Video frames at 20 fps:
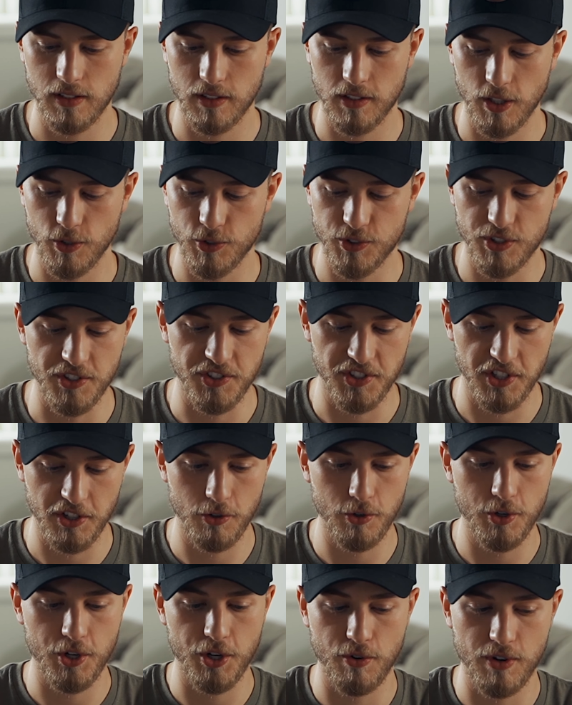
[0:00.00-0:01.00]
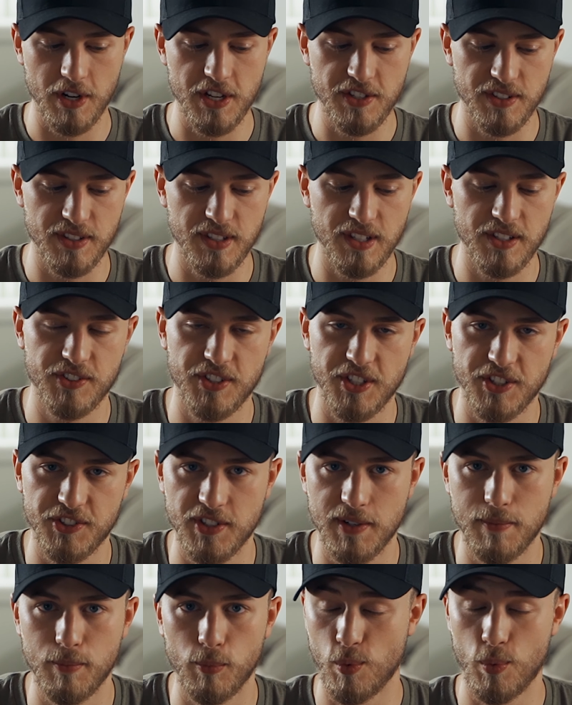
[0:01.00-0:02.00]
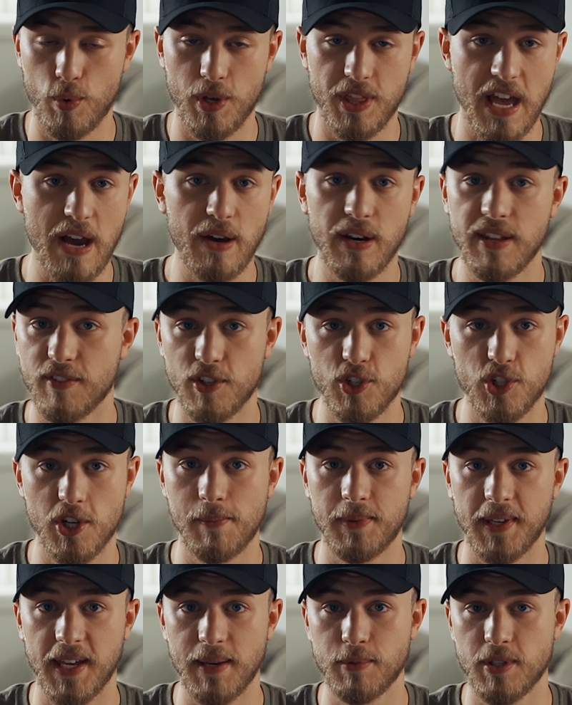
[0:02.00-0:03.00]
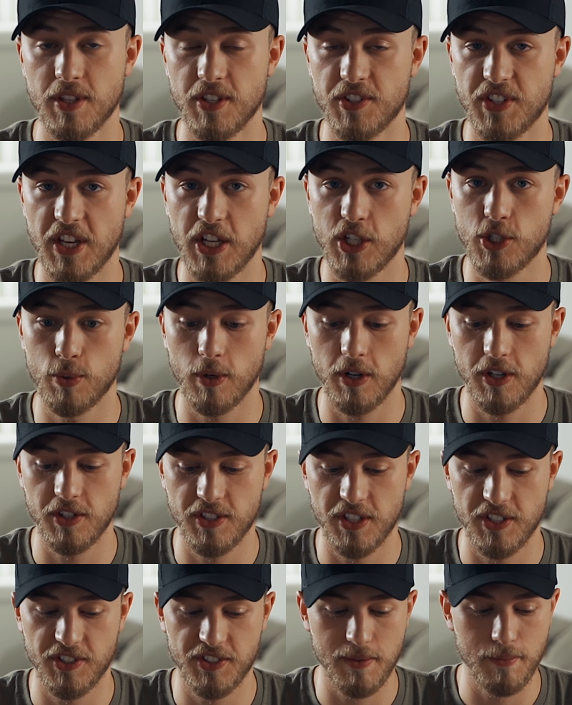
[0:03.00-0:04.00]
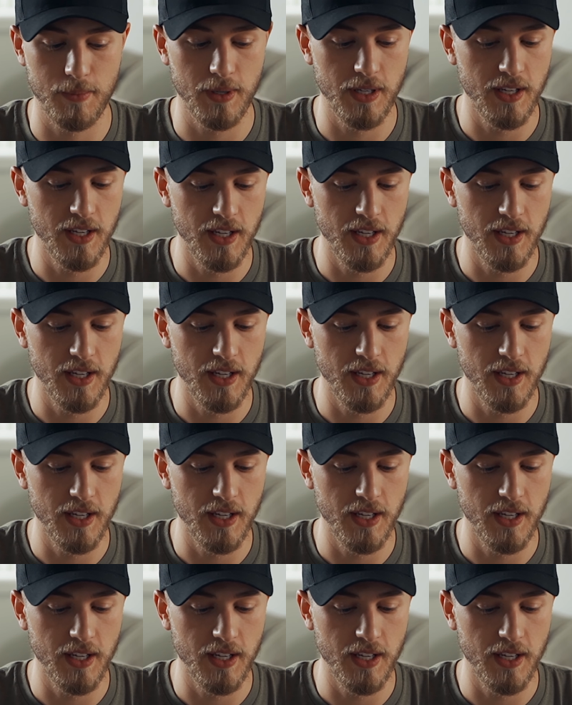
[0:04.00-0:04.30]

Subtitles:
close to 0 degrees in this system without even jumping up to the Sanctuary system.